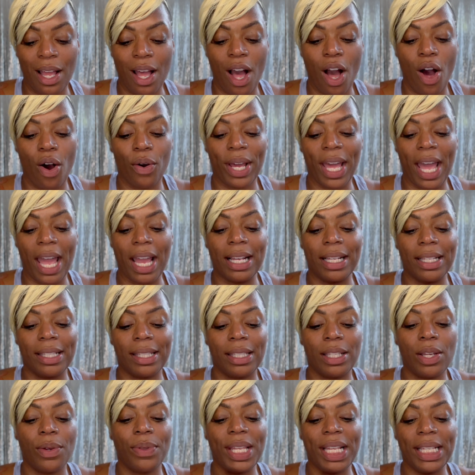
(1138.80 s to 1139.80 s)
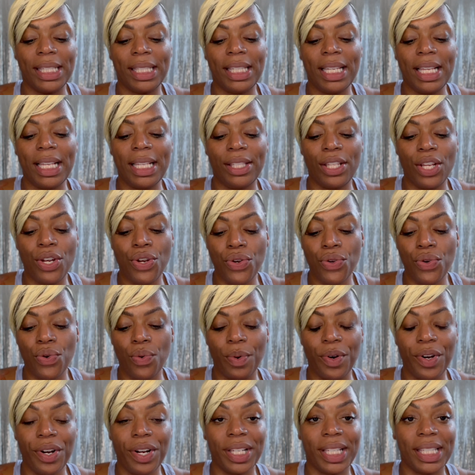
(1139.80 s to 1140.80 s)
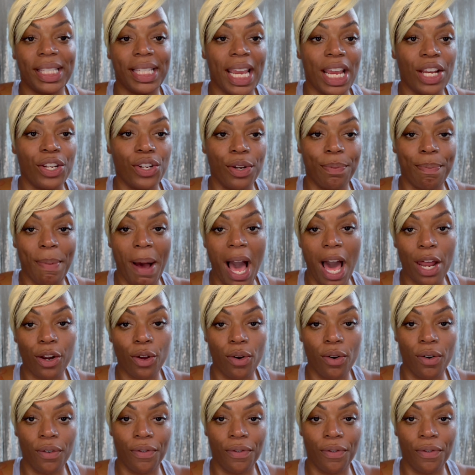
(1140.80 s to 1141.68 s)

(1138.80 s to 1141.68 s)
Okay, so this is the newer standard bottle